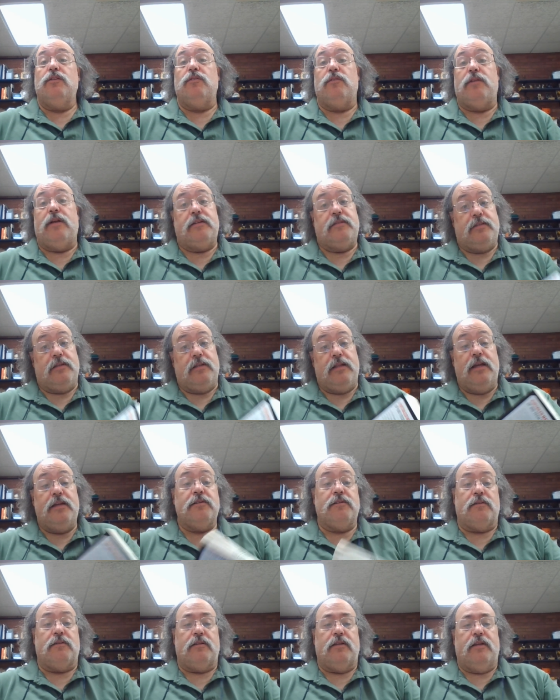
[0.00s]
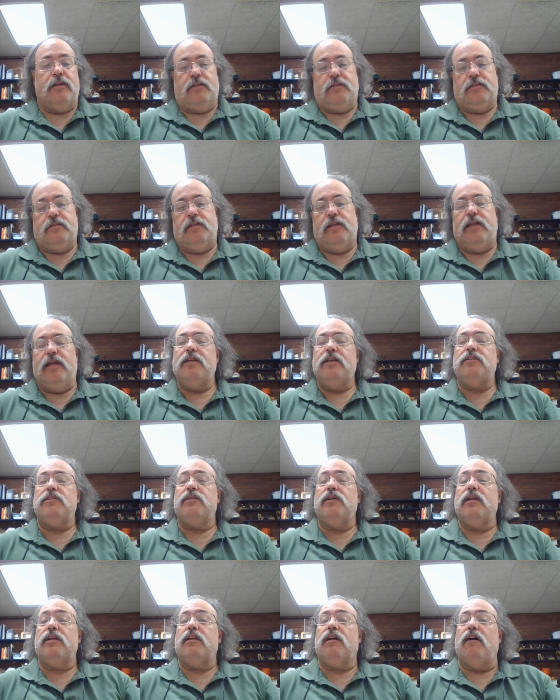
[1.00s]
Today's selection is The
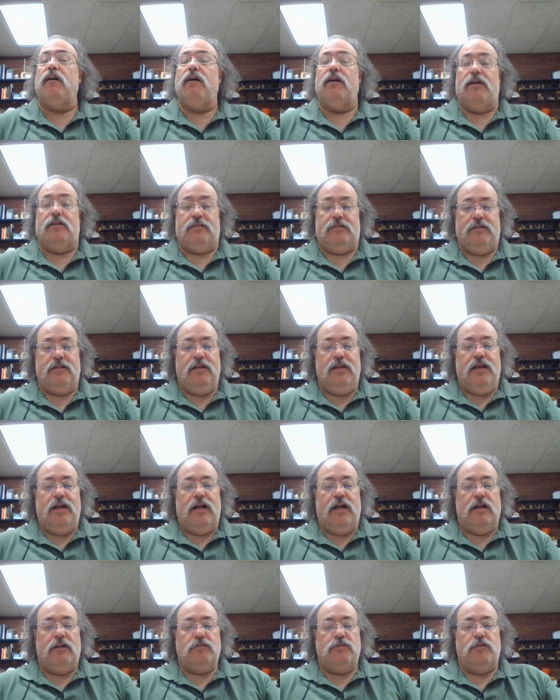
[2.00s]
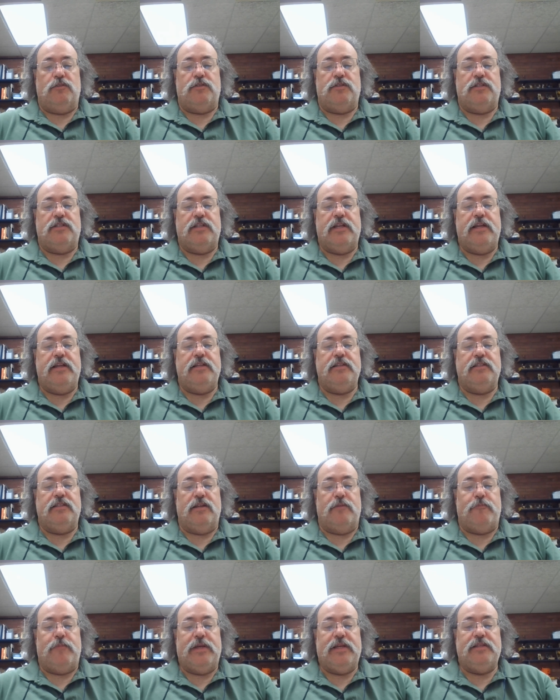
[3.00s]
Internet Con, How to Seize
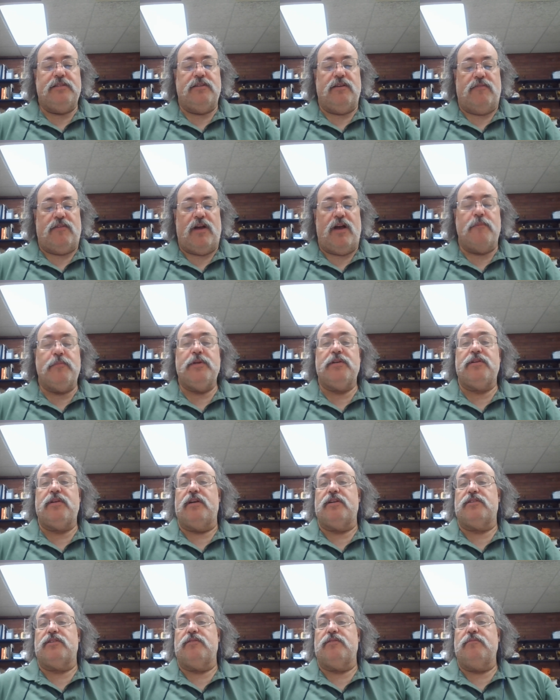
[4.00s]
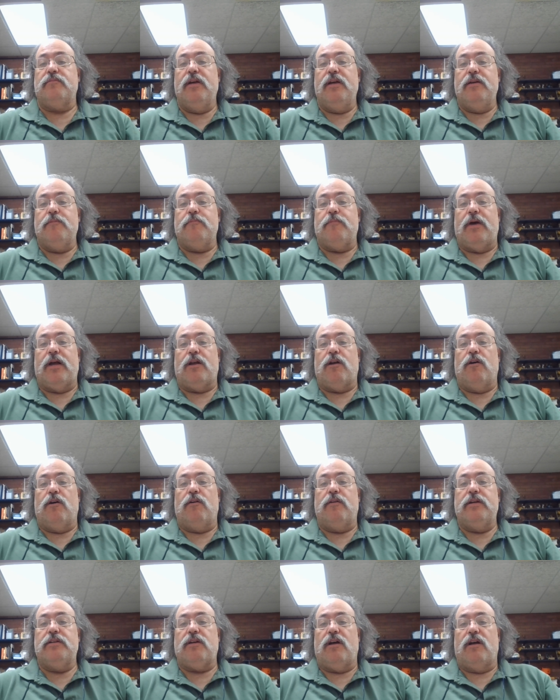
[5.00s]
the Means of Computation by
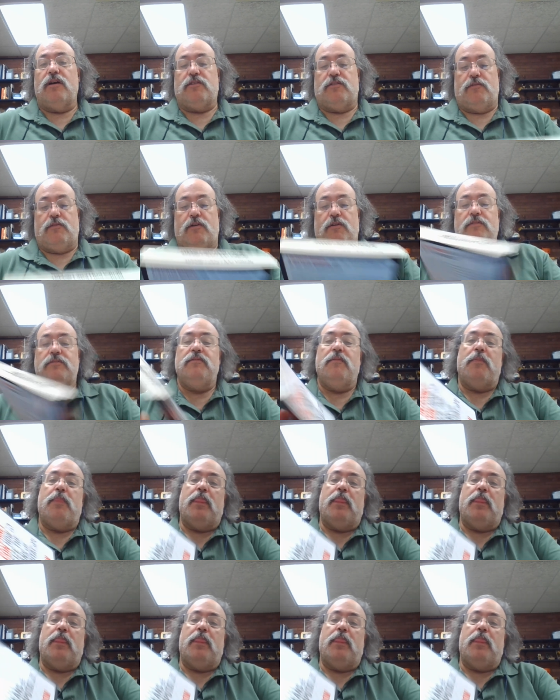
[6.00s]
Cory Doctorow.